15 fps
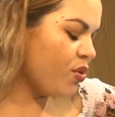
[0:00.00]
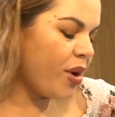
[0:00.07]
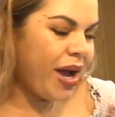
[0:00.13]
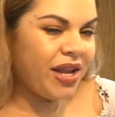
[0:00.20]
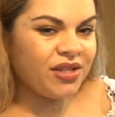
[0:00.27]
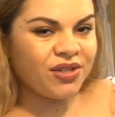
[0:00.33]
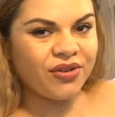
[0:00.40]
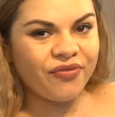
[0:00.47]
two
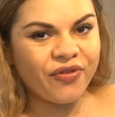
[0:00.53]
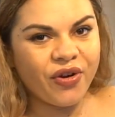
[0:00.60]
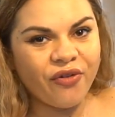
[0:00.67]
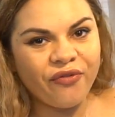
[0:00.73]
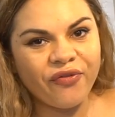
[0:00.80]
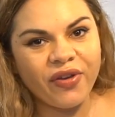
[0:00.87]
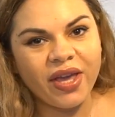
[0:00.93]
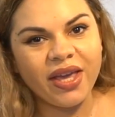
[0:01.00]
kinds of
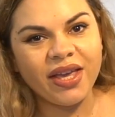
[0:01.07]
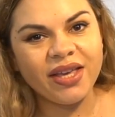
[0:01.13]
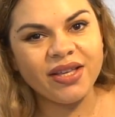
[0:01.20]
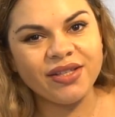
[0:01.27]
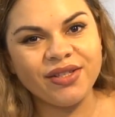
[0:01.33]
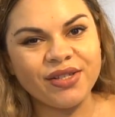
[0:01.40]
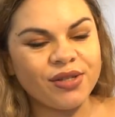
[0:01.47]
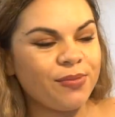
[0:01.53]
coffee,
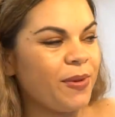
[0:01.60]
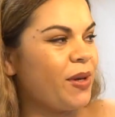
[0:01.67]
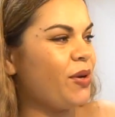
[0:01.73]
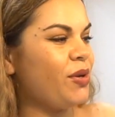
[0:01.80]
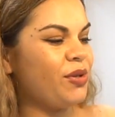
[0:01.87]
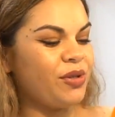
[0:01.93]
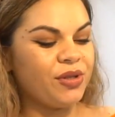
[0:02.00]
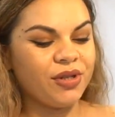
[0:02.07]
just
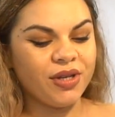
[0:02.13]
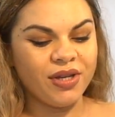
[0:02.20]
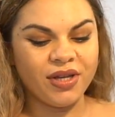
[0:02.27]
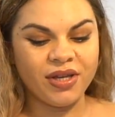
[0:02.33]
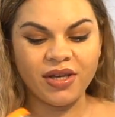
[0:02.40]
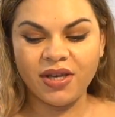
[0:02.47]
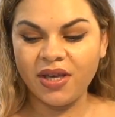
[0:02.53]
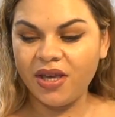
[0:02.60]
because
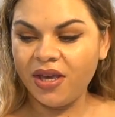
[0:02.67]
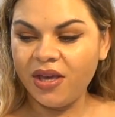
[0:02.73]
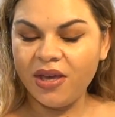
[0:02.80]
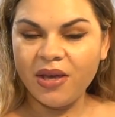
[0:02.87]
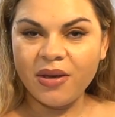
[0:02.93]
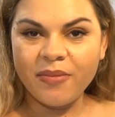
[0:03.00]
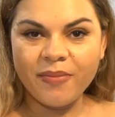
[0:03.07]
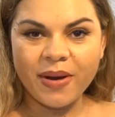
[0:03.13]

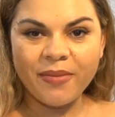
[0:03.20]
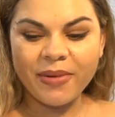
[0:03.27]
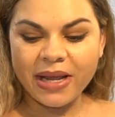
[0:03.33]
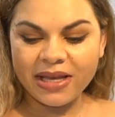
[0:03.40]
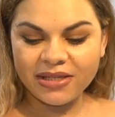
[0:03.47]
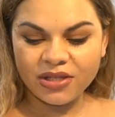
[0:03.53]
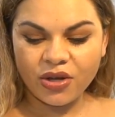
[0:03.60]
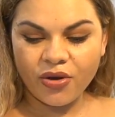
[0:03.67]
mom
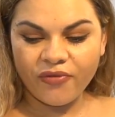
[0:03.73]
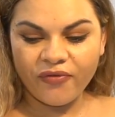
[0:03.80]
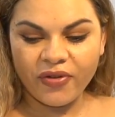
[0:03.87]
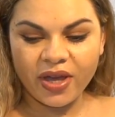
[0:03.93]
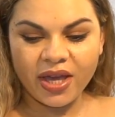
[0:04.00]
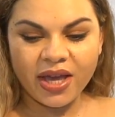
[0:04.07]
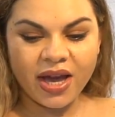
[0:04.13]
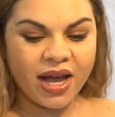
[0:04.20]
likes
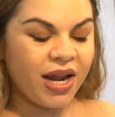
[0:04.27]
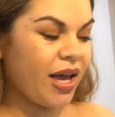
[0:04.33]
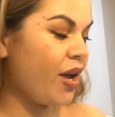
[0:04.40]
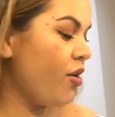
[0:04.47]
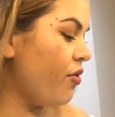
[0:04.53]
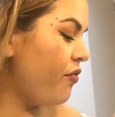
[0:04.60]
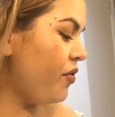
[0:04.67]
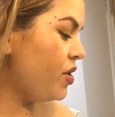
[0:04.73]
coffee, I like
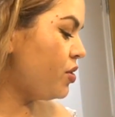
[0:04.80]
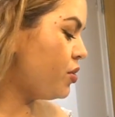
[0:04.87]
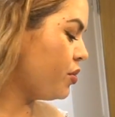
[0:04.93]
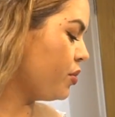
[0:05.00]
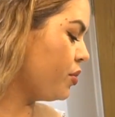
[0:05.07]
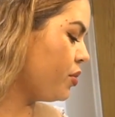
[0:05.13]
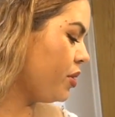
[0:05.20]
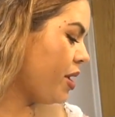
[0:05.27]
coffee
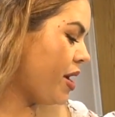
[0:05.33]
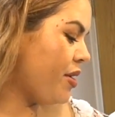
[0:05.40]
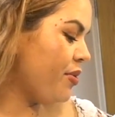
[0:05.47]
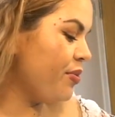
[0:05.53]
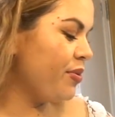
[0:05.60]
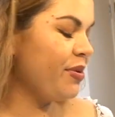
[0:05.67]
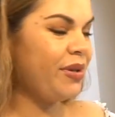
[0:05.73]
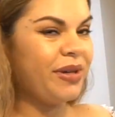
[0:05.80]
too
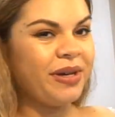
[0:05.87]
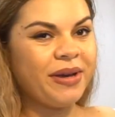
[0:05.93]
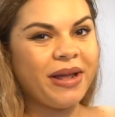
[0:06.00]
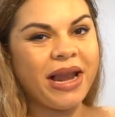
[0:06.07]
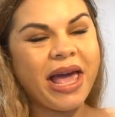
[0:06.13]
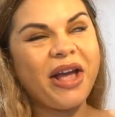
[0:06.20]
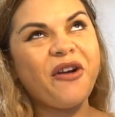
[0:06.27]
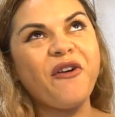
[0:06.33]
now,
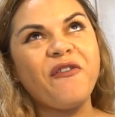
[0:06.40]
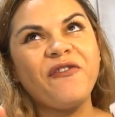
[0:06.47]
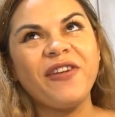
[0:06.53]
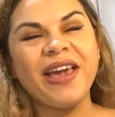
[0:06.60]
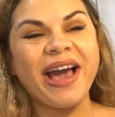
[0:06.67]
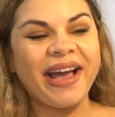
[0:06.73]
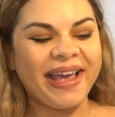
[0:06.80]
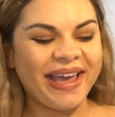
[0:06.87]
like
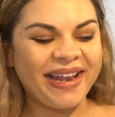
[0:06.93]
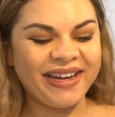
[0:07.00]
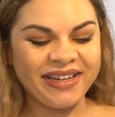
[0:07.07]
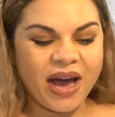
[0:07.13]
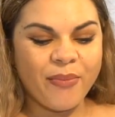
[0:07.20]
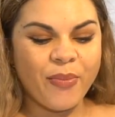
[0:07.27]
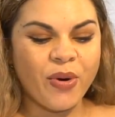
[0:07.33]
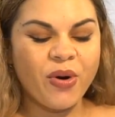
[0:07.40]
coffee again.
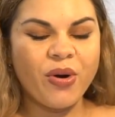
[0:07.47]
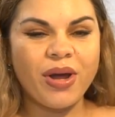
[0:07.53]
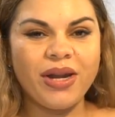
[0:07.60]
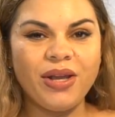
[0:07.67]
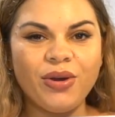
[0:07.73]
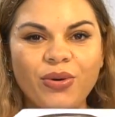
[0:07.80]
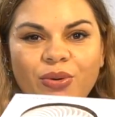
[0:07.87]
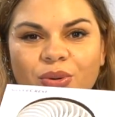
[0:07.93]
I bought a
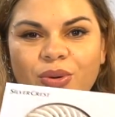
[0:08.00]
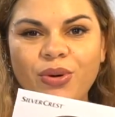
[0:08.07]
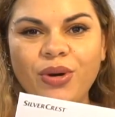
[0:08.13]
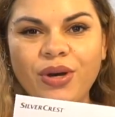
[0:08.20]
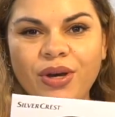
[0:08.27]
new